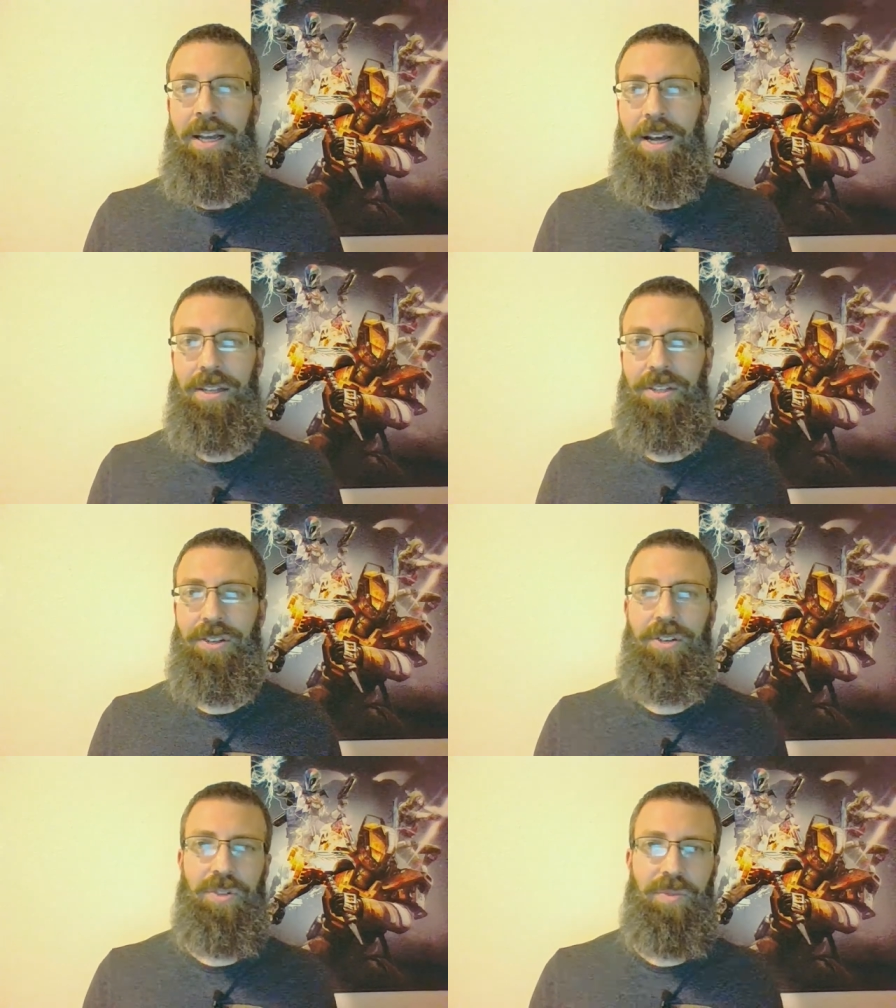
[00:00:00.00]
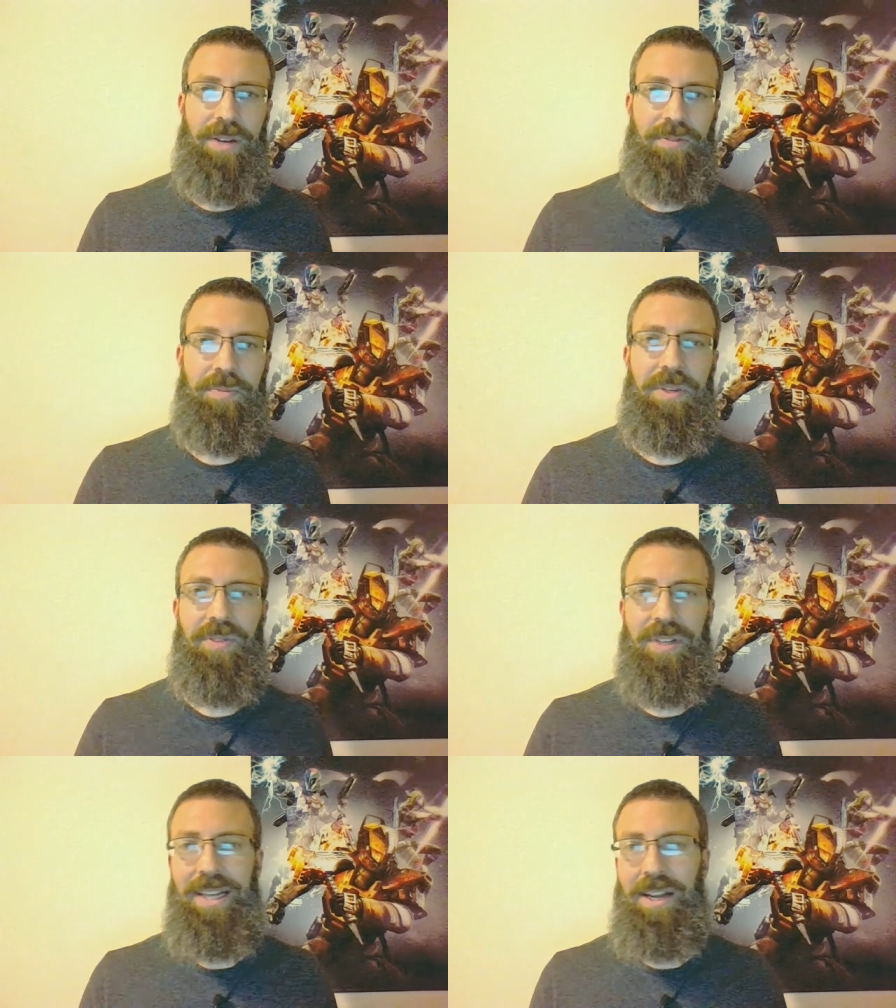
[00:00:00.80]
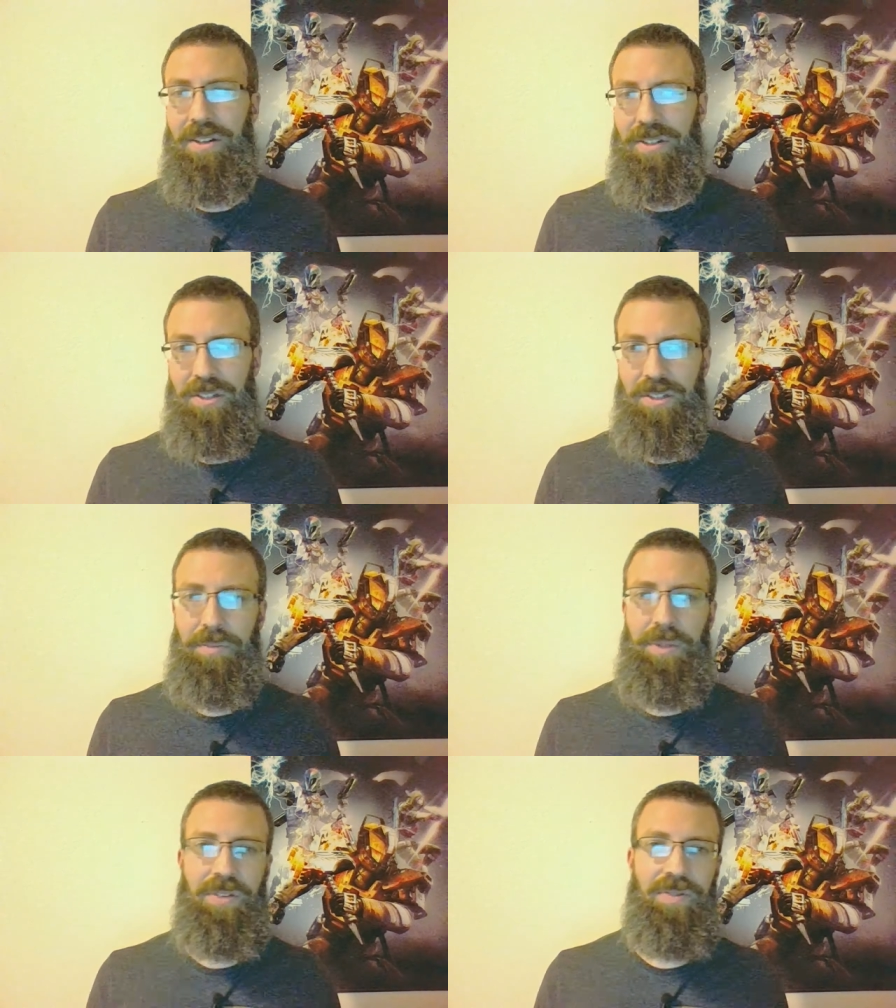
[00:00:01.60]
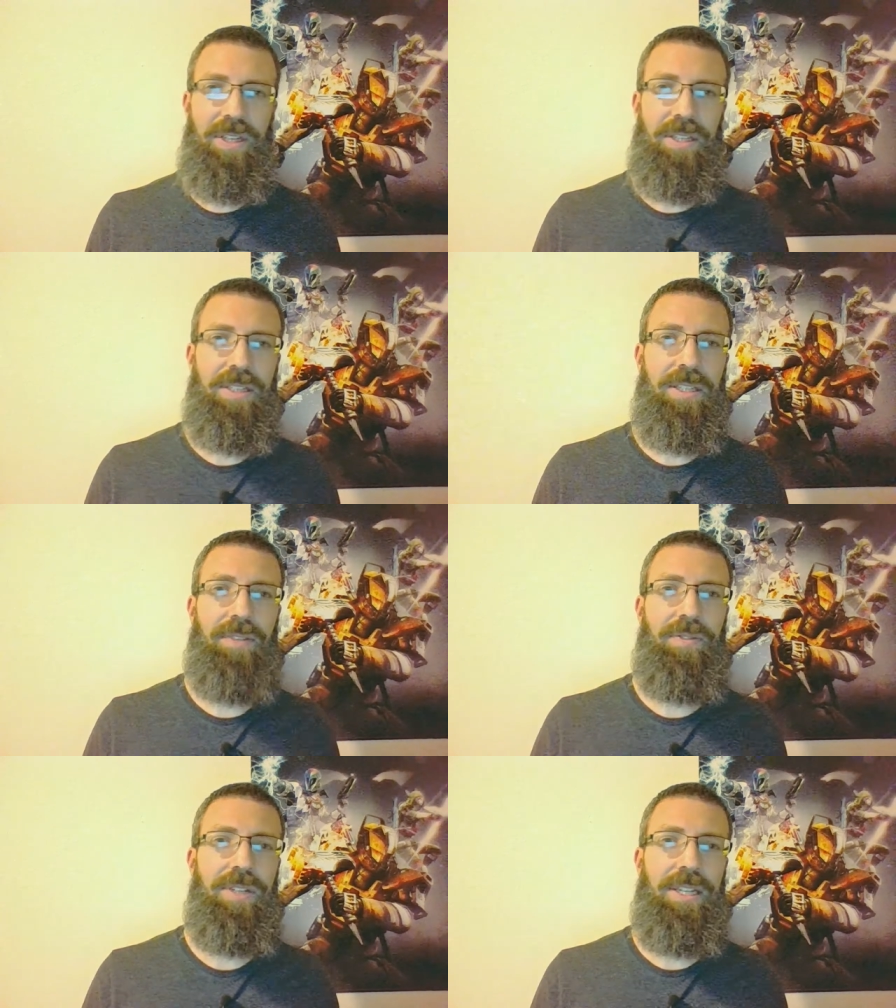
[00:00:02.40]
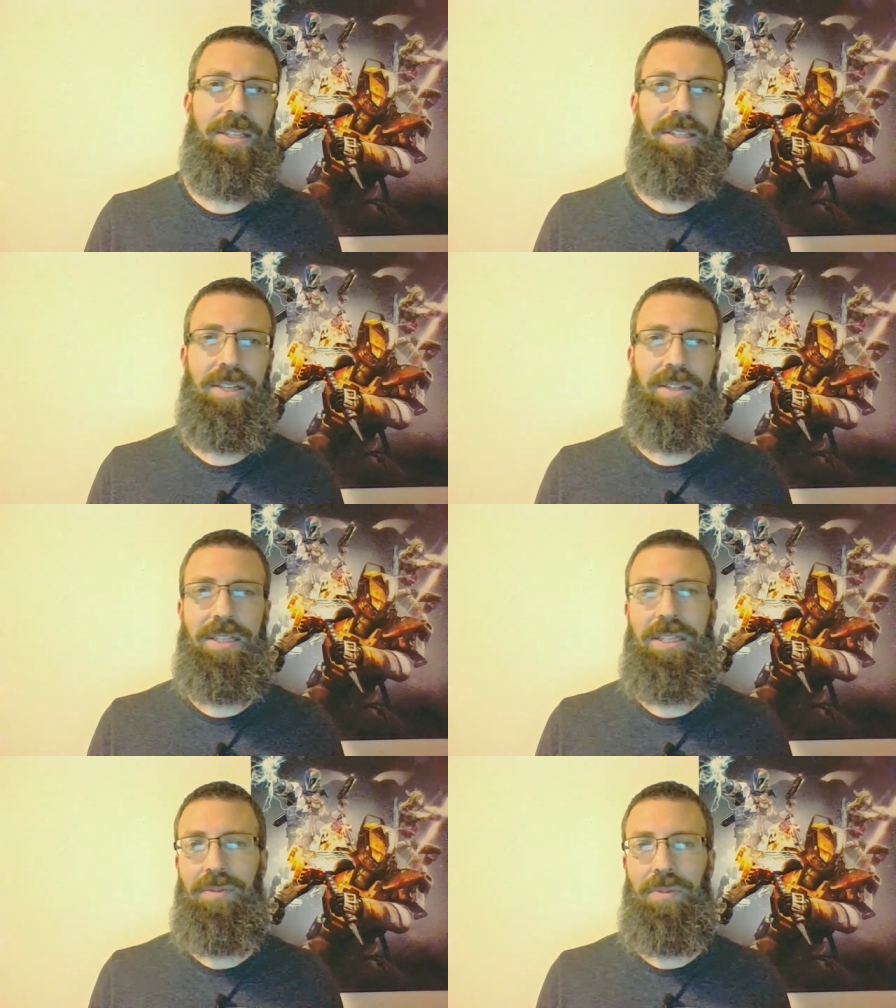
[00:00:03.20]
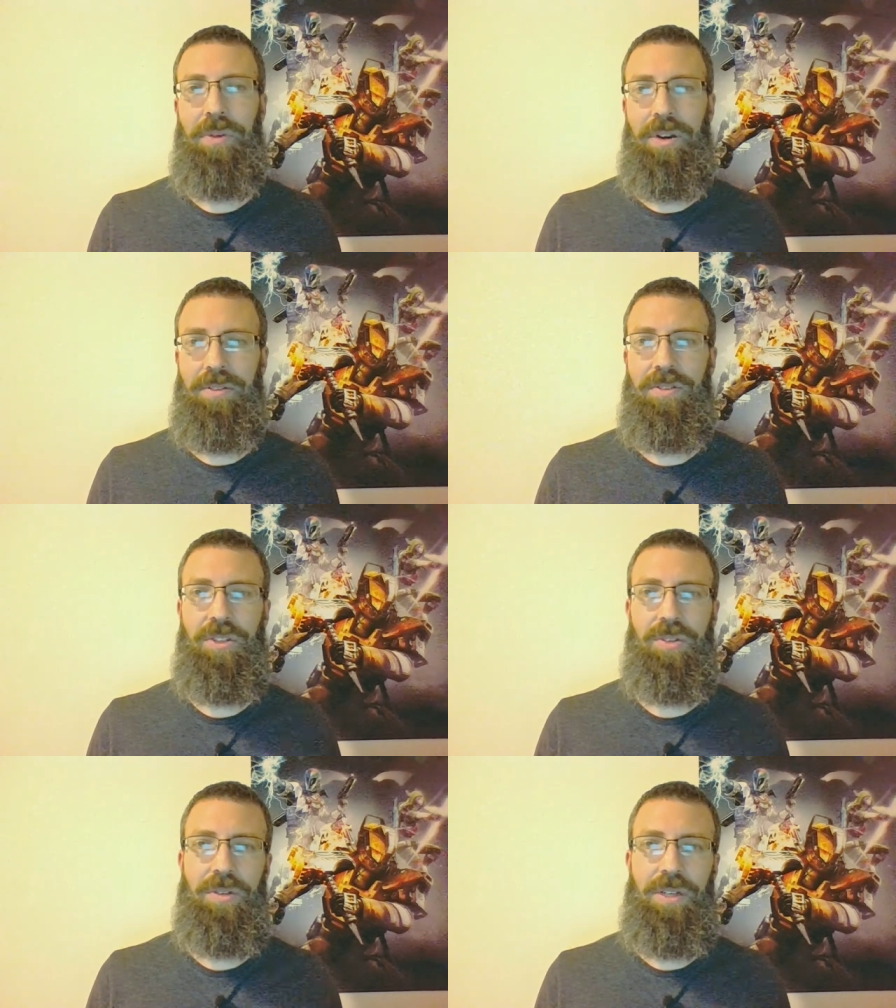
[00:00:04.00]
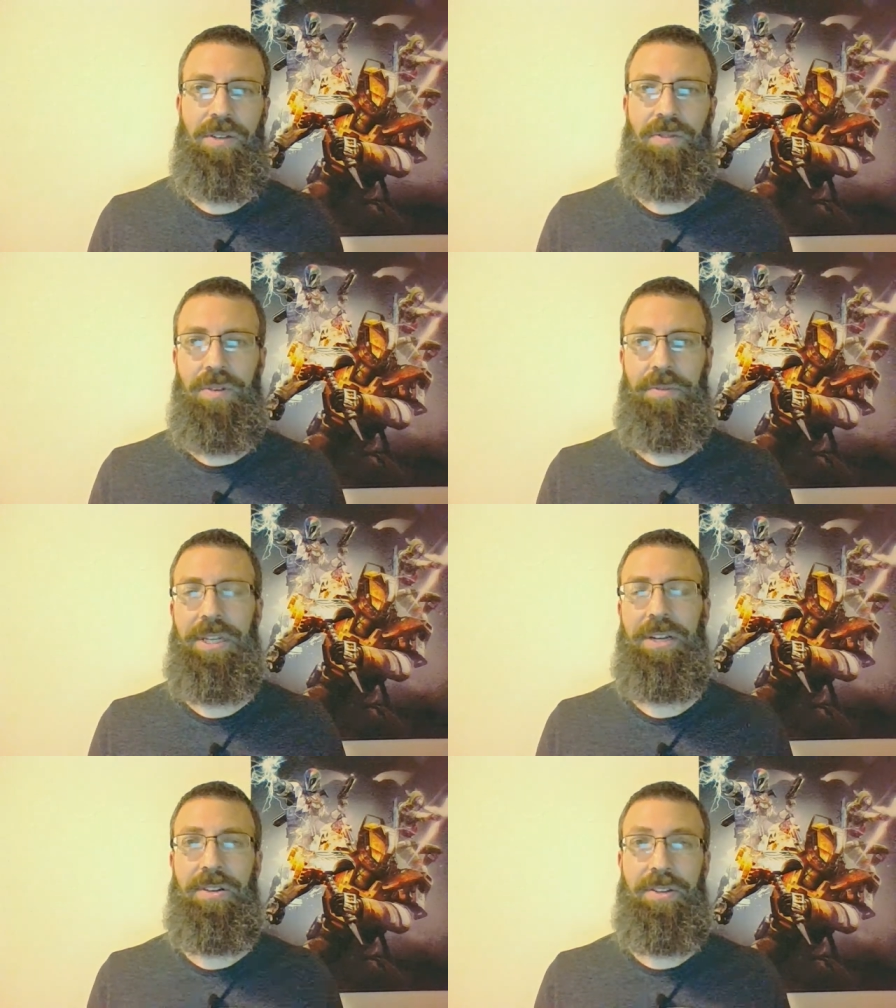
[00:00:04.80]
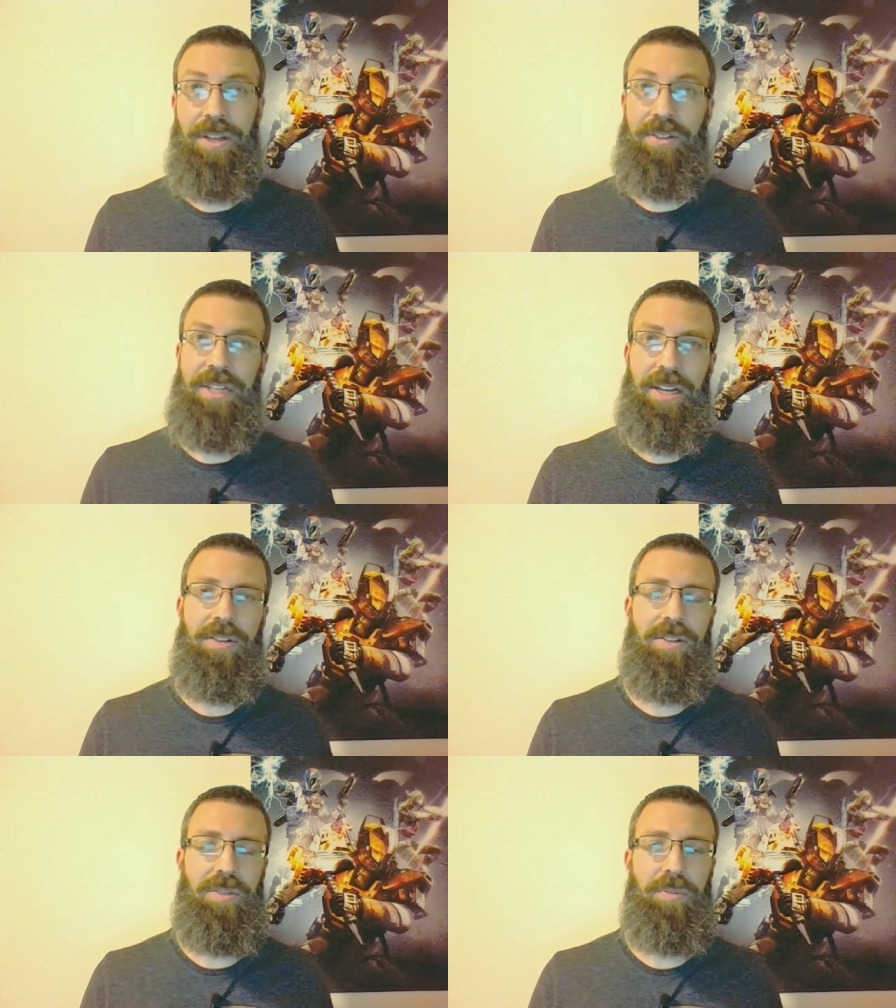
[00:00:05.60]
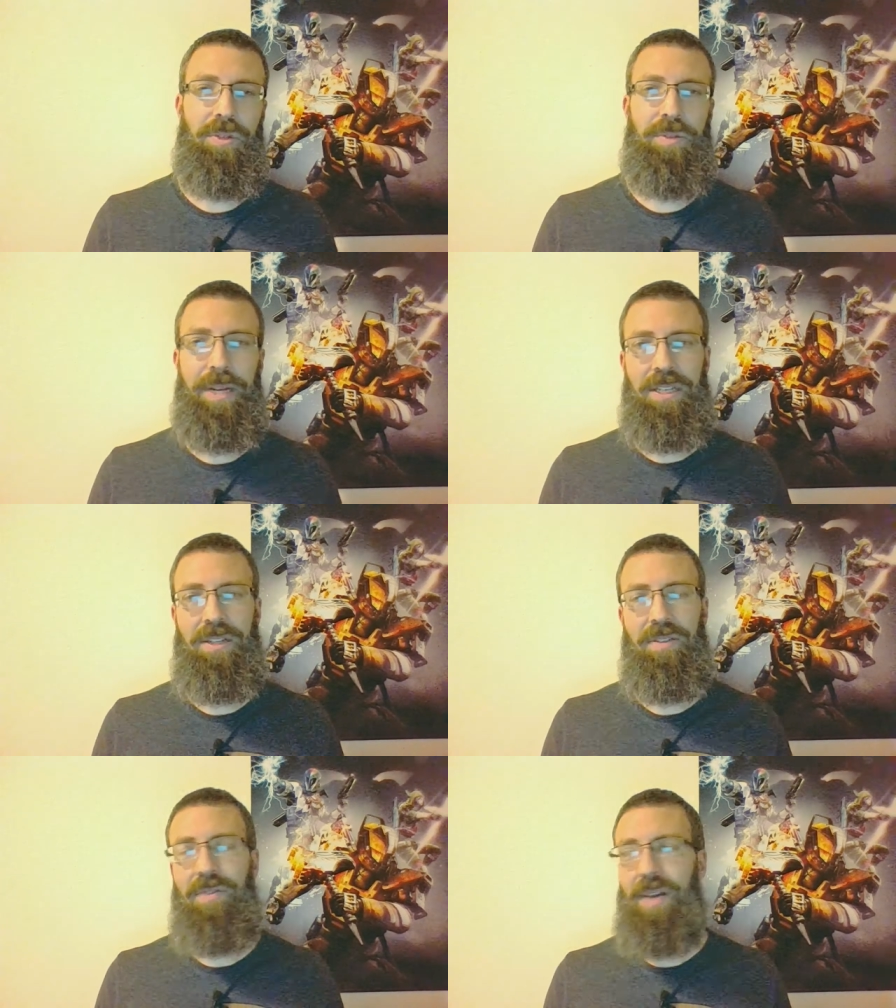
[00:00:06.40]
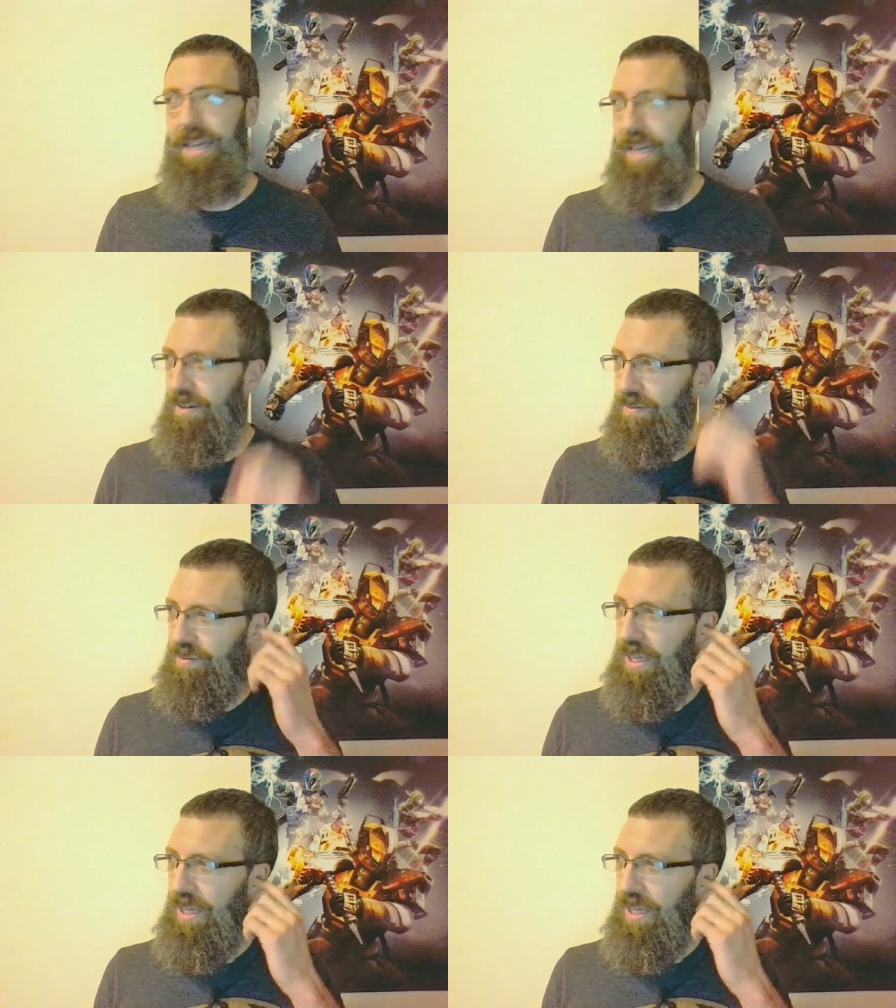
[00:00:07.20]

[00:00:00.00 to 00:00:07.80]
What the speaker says: You can also write from different characters' POVs if you need to tell a different part of the story from another character's perspective. I have,